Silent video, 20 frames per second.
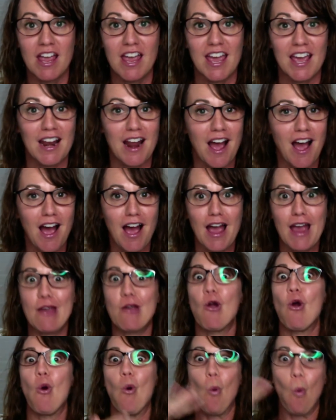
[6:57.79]
And
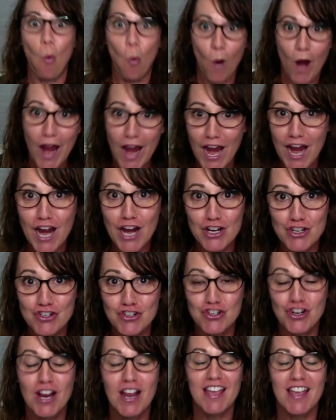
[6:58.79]
I
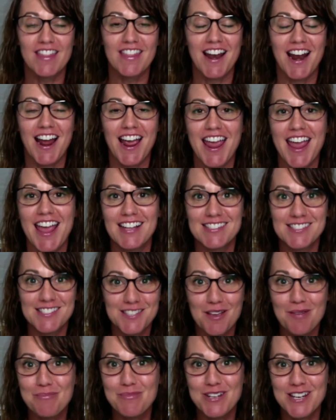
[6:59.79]
wish that I had
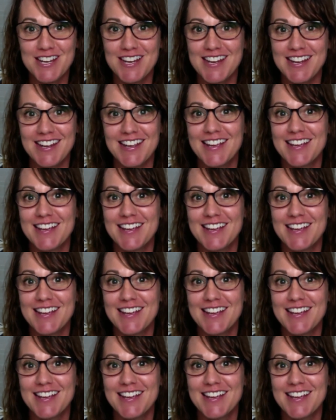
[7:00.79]
somebody